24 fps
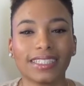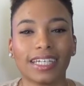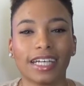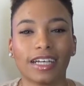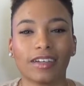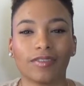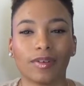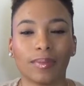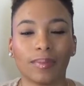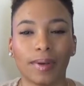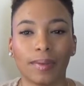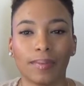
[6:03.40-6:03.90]

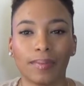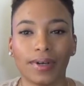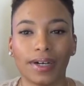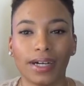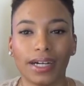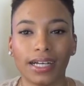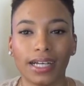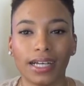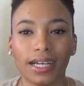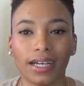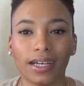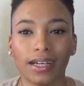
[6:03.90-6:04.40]
and remember,
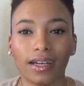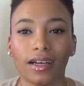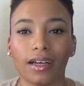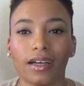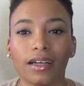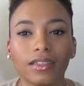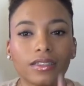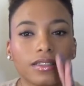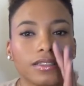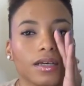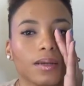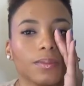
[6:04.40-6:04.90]
again,
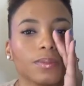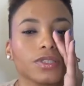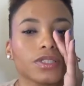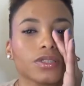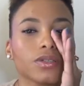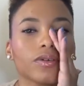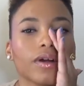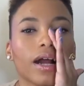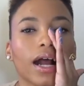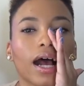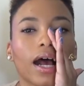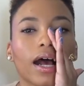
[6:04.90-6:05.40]

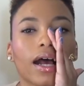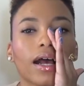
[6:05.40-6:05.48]
subscribe.